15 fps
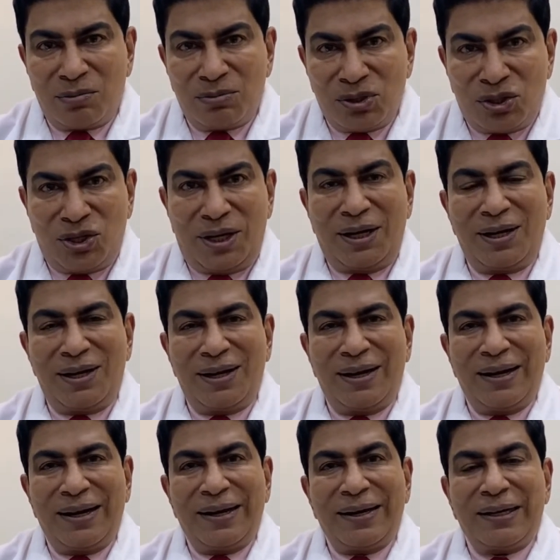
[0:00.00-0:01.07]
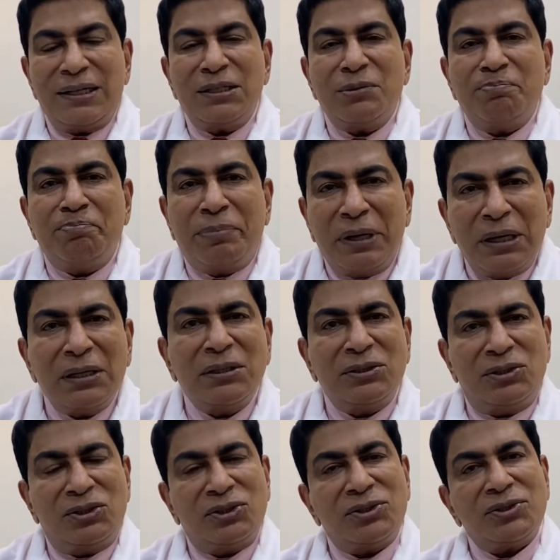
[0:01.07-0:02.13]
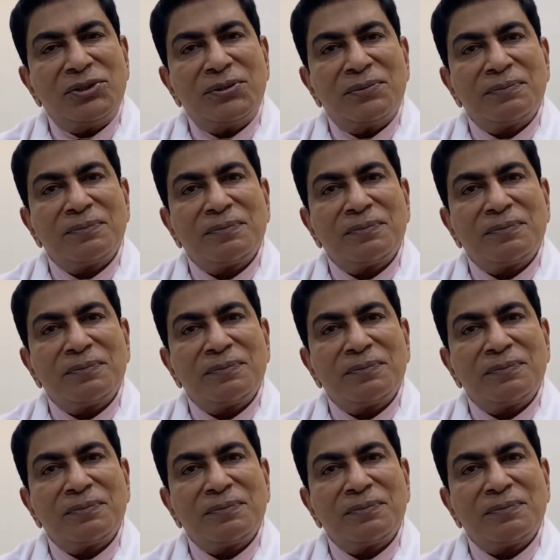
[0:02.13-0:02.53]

machine, is burns.